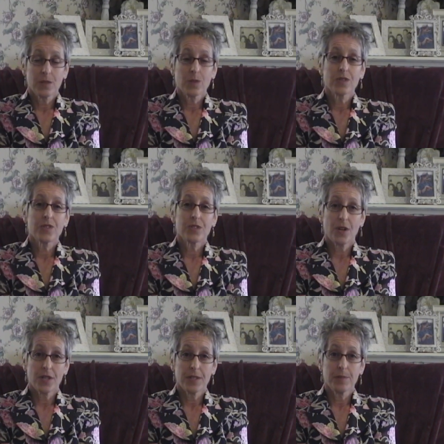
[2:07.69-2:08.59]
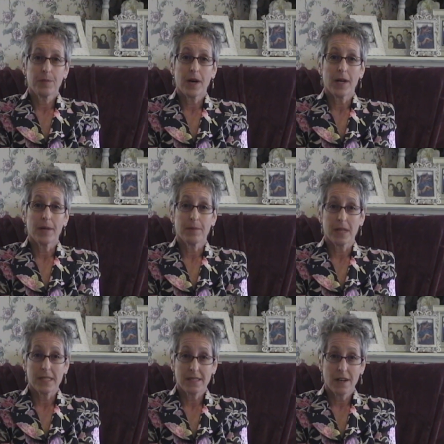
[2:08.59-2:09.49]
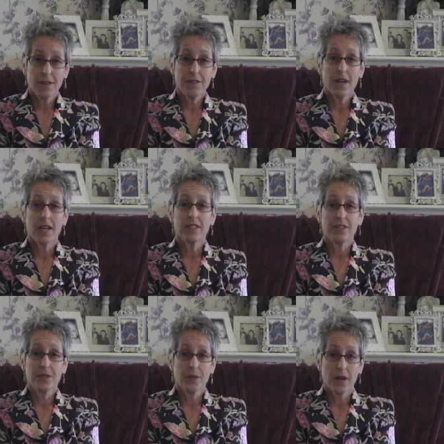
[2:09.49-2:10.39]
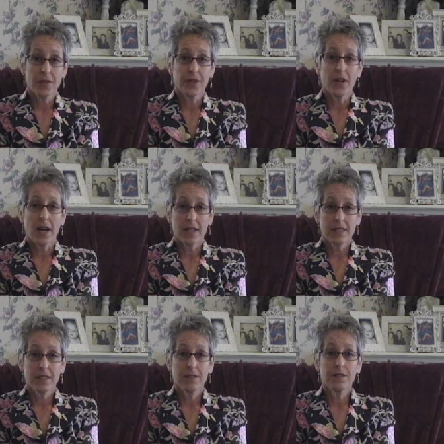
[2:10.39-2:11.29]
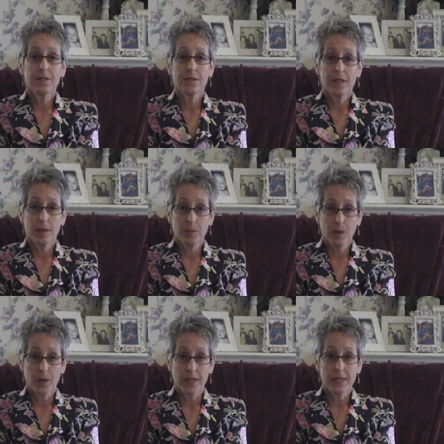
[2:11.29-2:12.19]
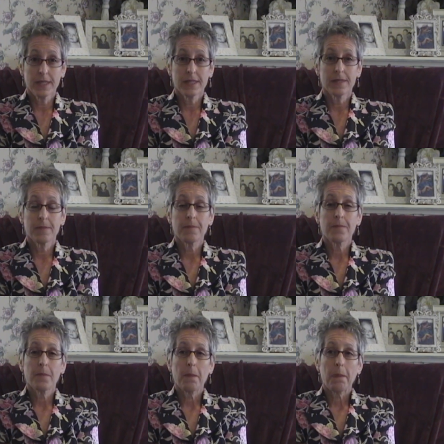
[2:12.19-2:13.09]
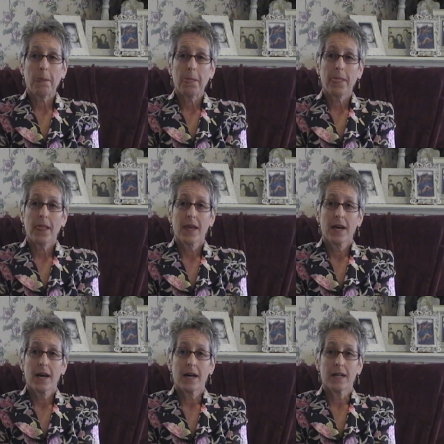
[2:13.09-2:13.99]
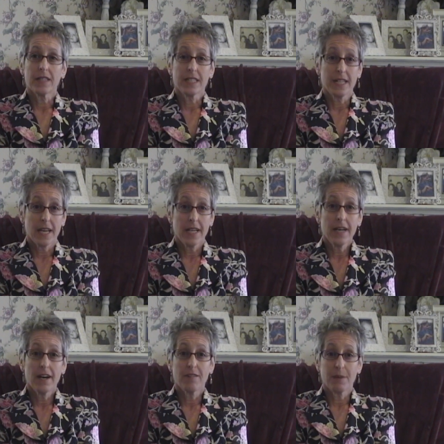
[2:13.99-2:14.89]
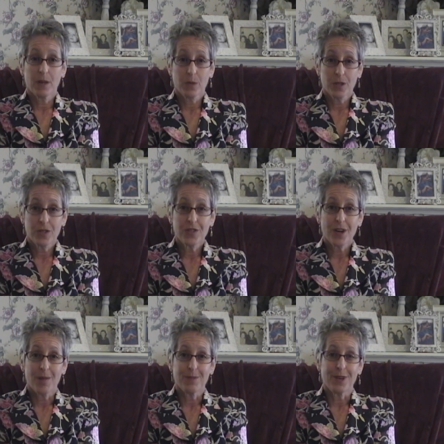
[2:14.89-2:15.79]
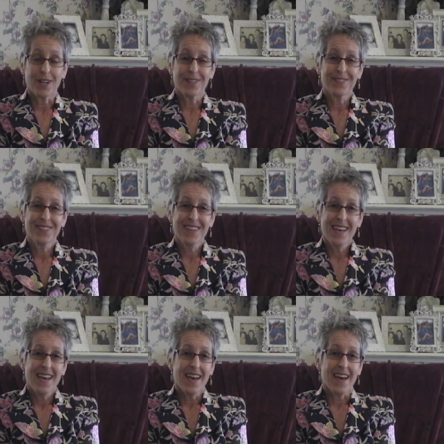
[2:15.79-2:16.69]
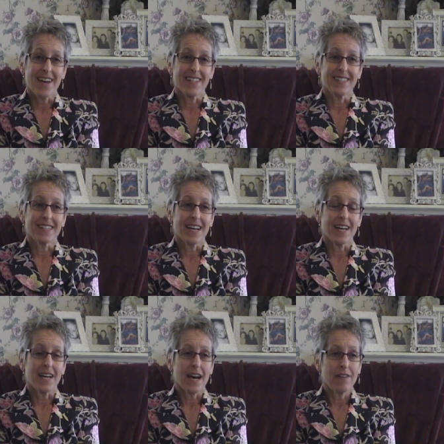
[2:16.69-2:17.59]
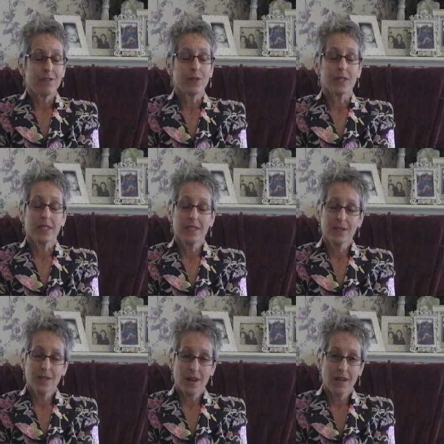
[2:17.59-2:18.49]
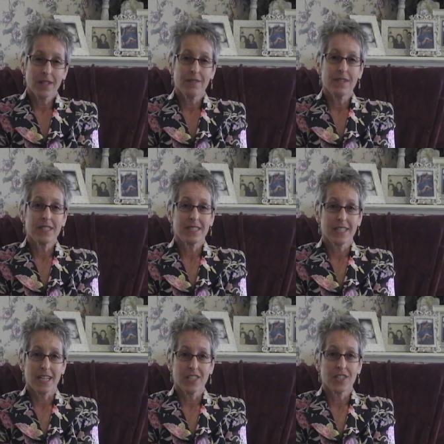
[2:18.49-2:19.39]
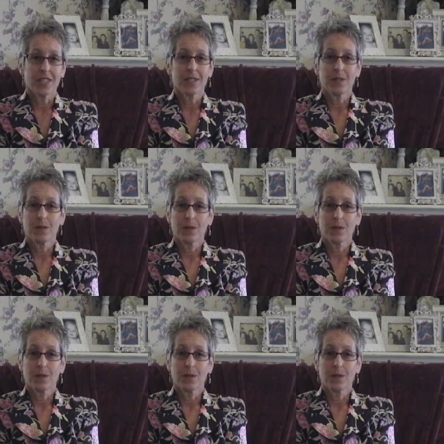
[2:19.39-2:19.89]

was started by myself and 2 other active employees the day of my workers' comp trial. And after a year-long investigation,